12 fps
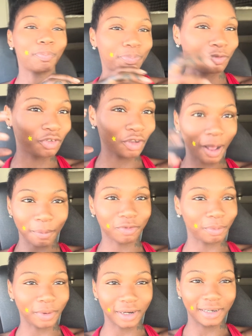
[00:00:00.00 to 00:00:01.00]
drops
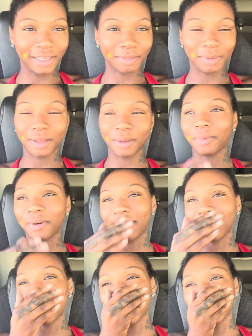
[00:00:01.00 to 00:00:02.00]
from underneath me, bro.
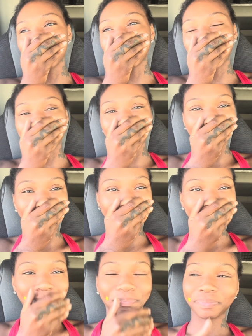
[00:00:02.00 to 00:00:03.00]
Oh my
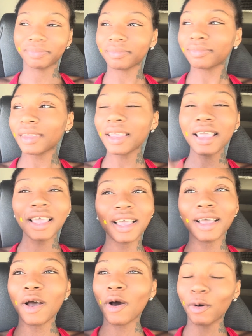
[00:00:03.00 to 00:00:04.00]
God.
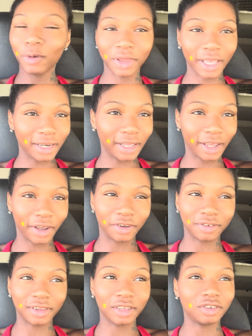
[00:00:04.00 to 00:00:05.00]
Whole landing gear
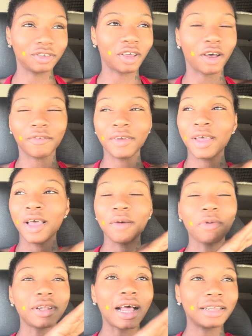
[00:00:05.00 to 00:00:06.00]
snatches off.
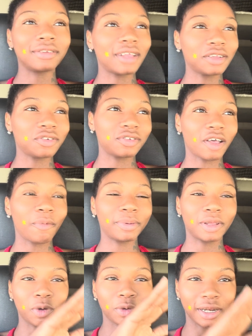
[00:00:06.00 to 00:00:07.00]
Well, not snatches off, but
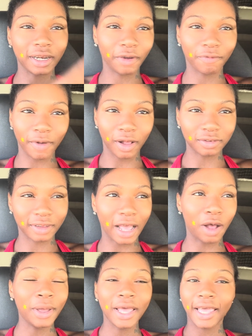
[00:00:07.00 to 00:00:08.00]
the whole landing gear falls
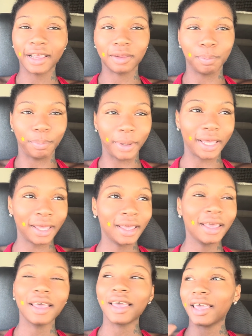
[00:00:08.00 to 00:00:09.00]
down. It's bent.
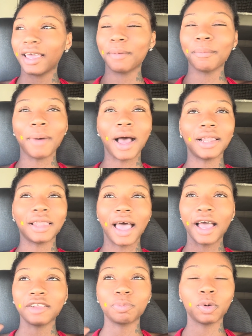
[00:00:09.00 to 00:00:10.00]
My
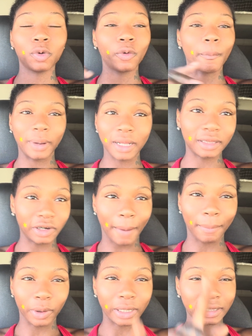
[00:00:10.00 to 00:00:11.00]
lines pulled, but they're
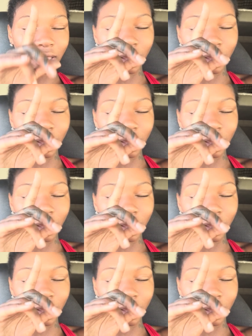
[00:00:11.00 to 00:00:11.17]
not broken.